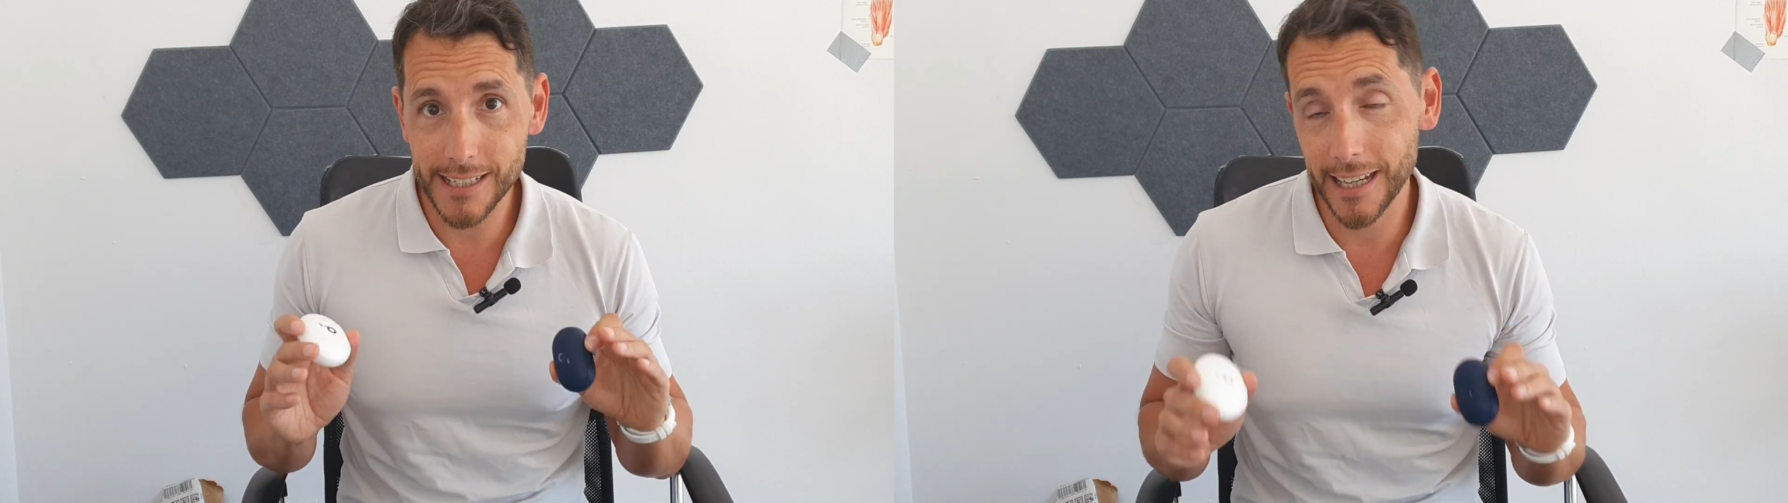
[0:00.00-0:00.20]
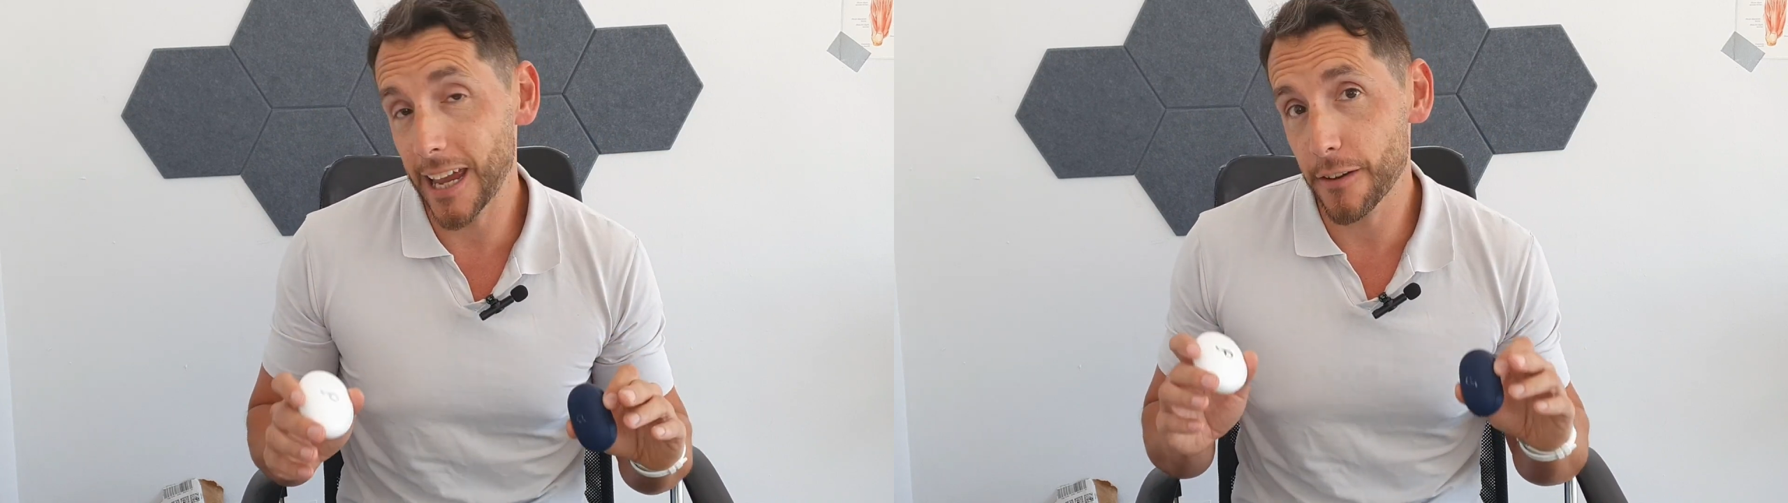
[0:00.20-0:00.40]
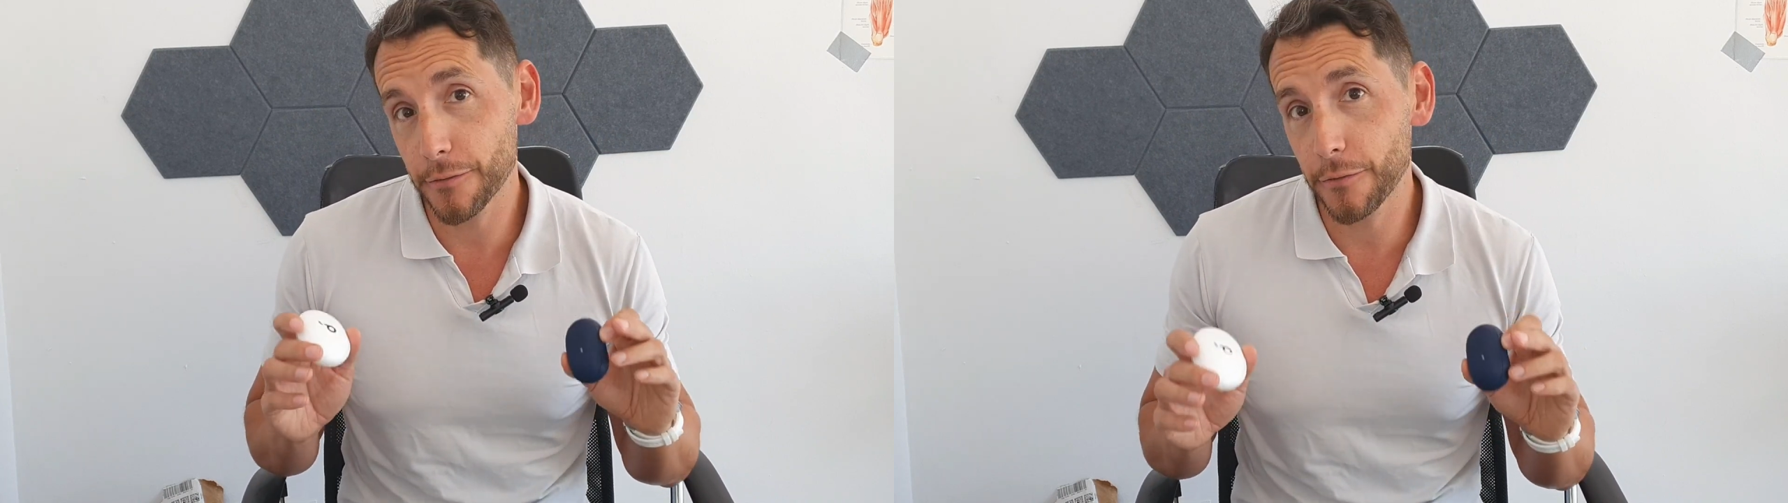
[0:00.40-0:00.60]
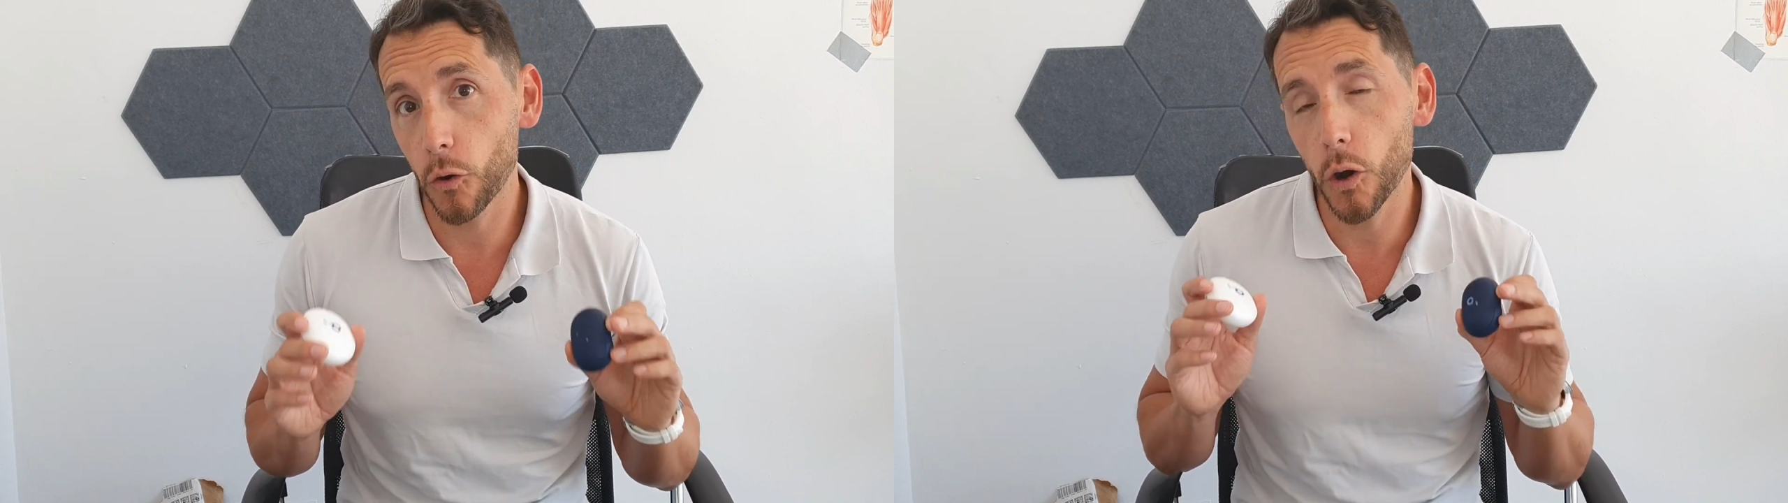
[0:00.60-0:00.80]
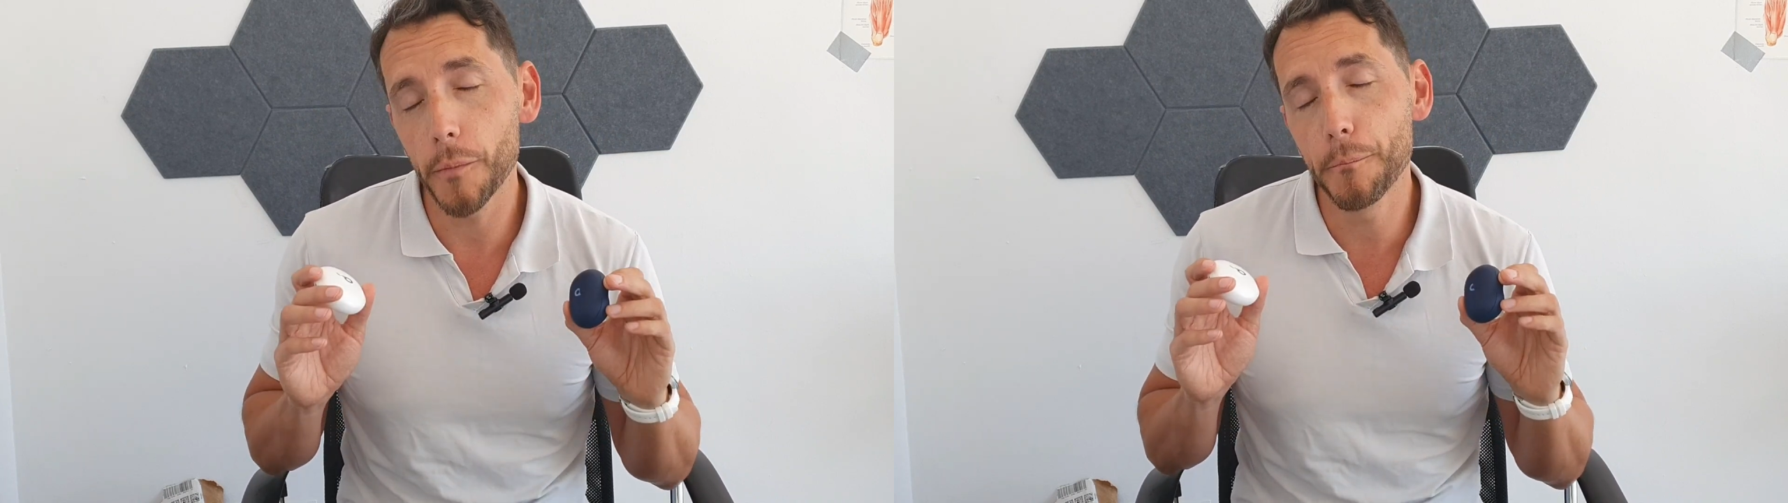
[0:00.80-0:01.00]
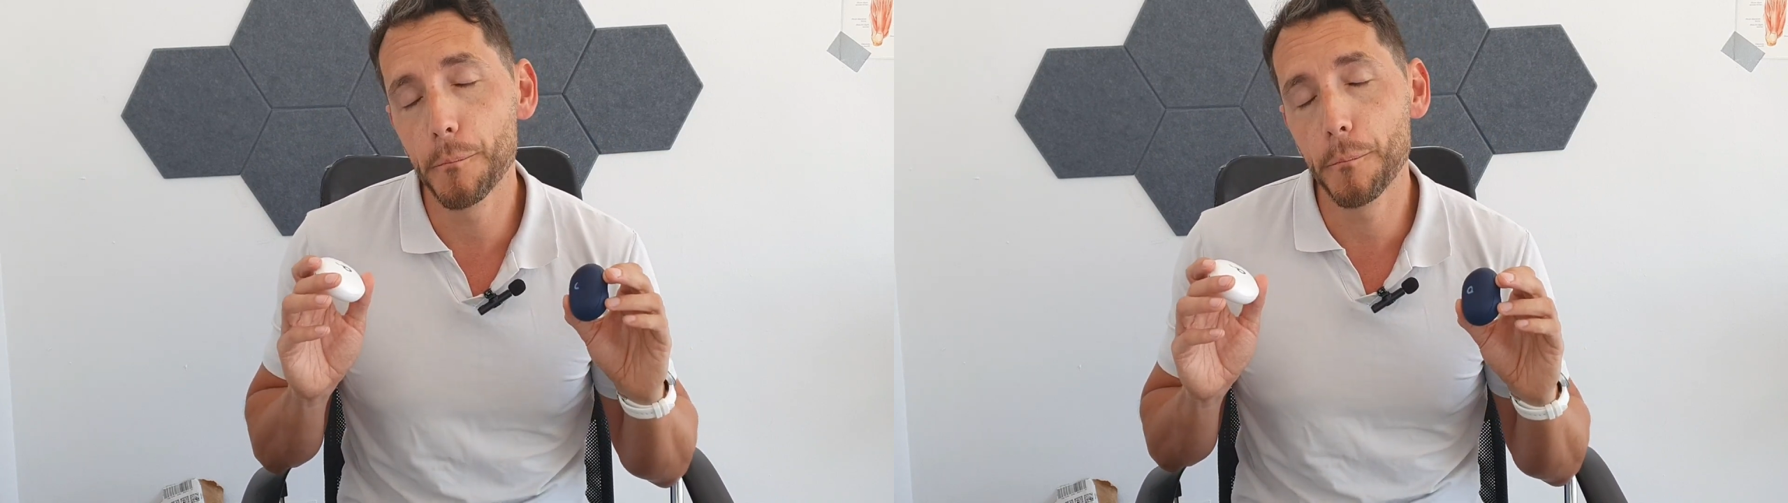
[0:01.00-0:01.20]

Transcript: to get for a